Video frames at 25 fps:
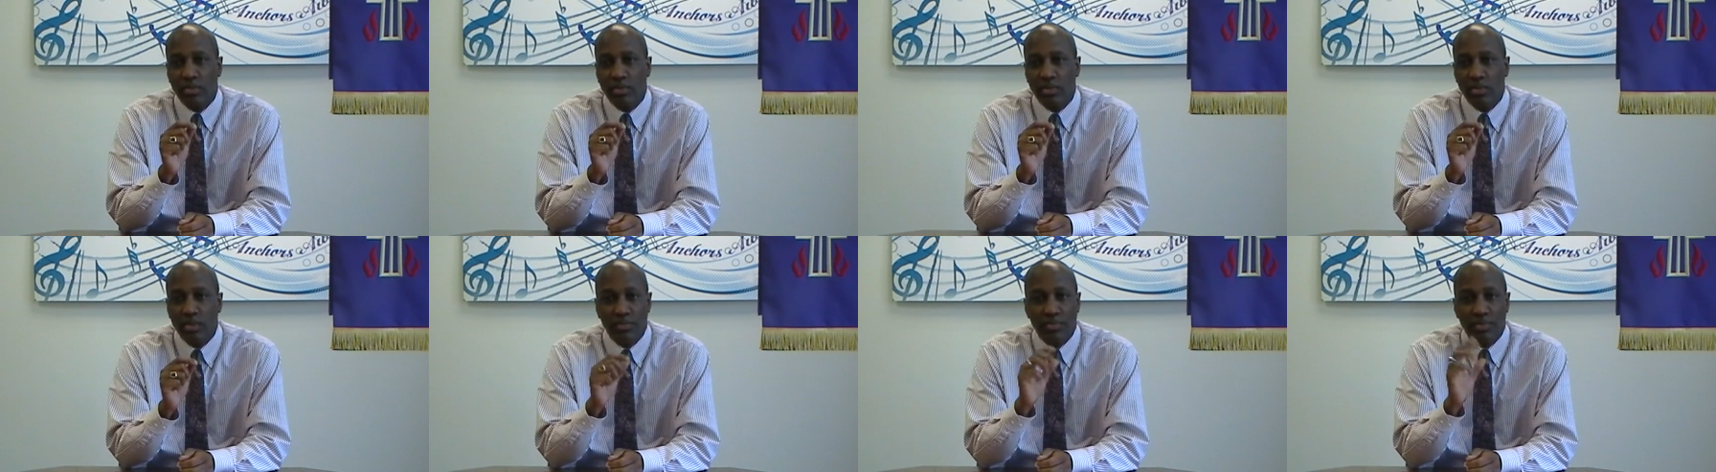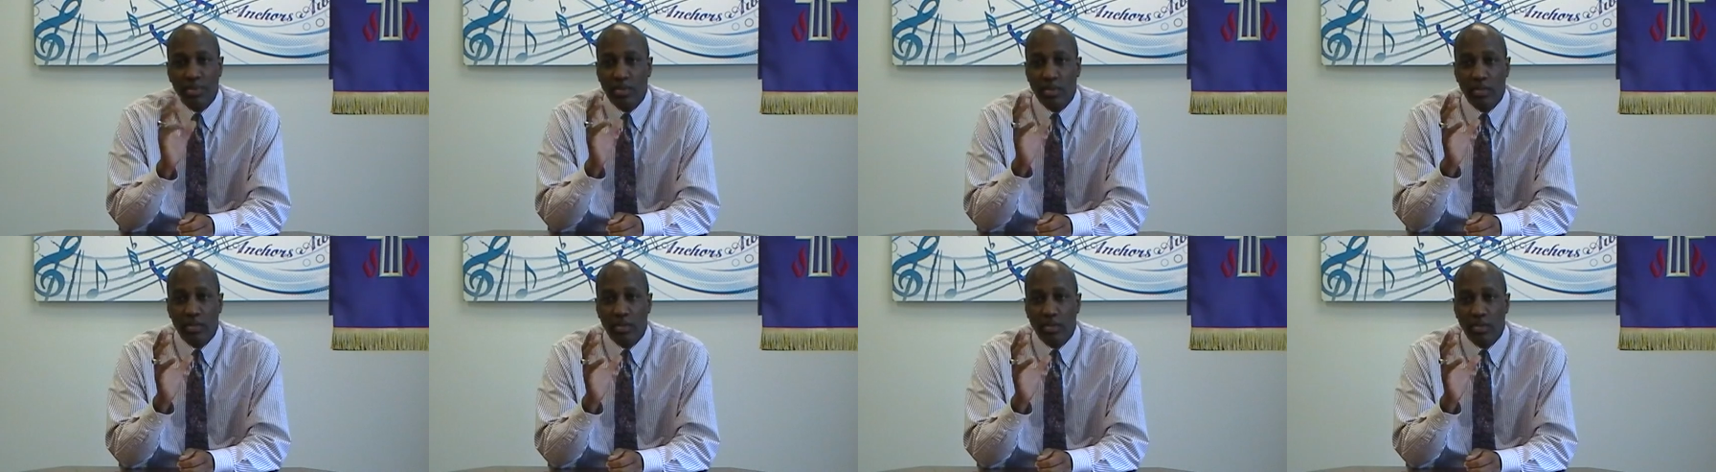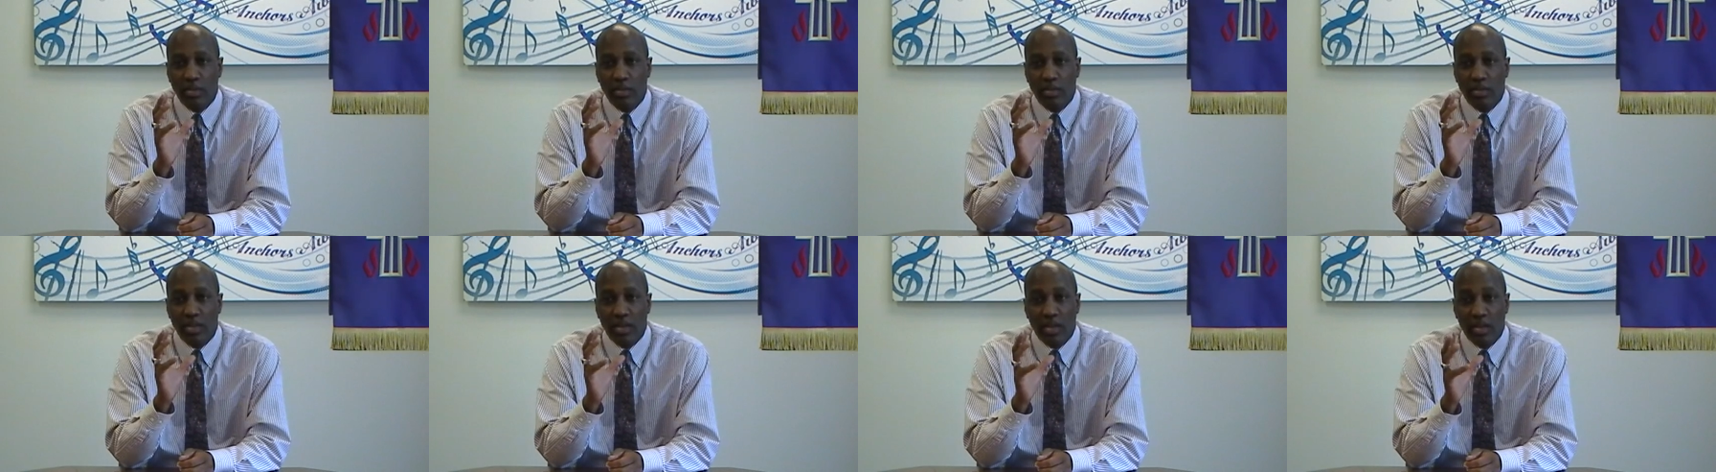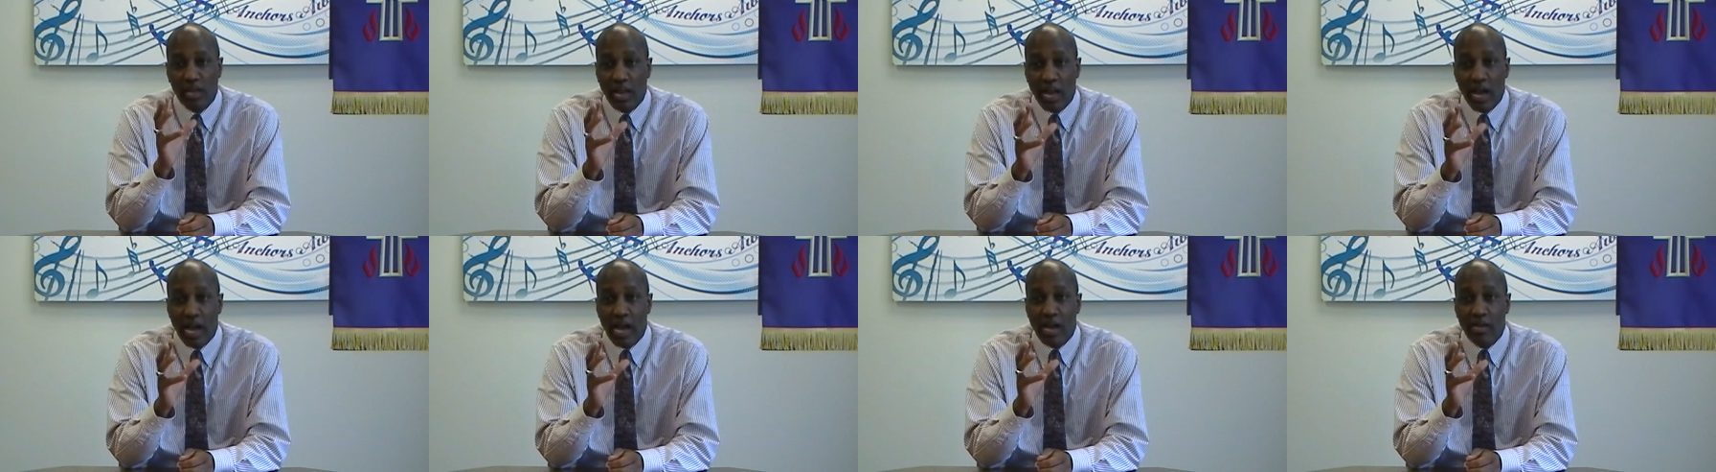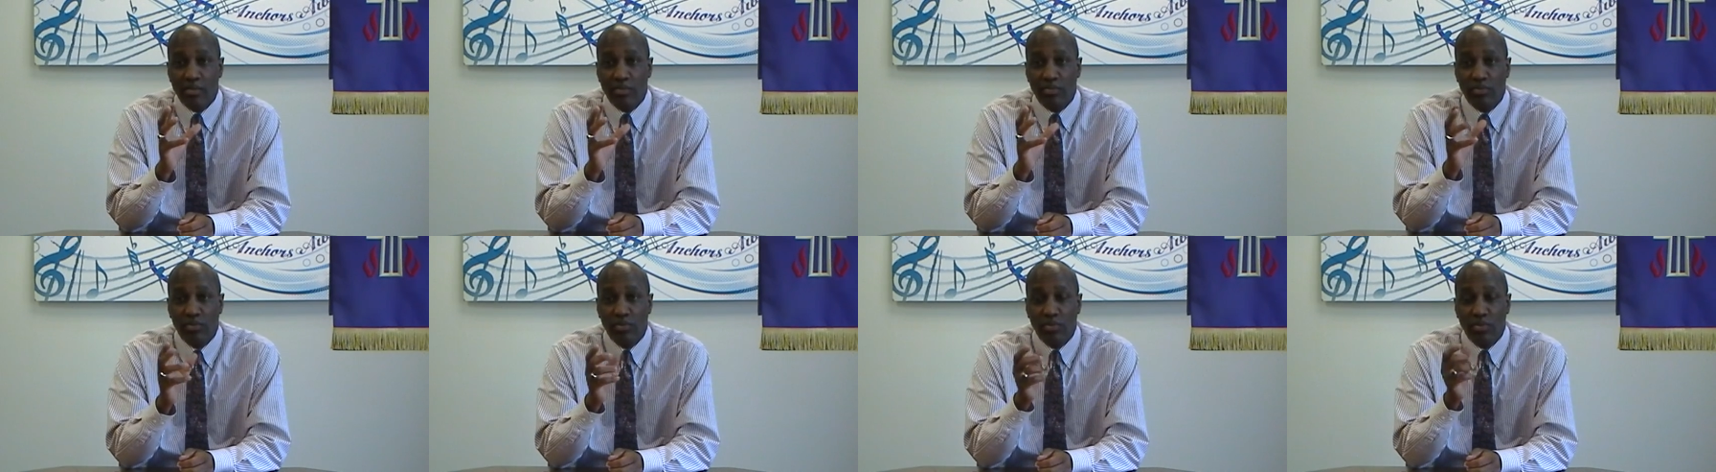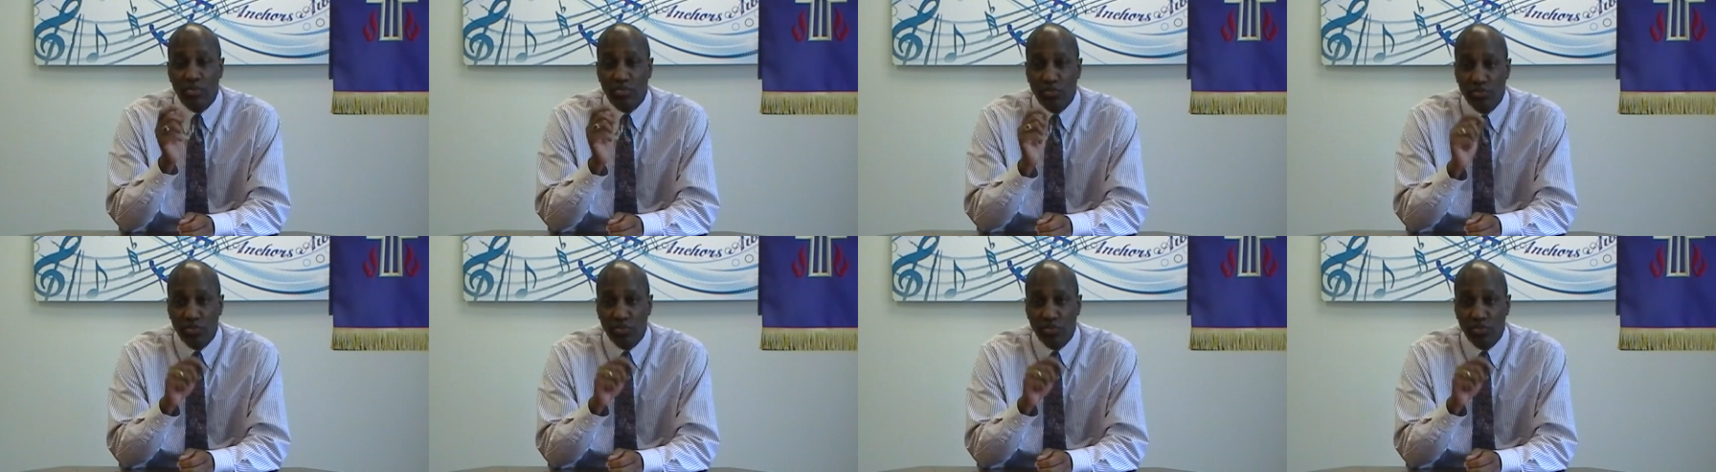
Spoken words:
given their lives to the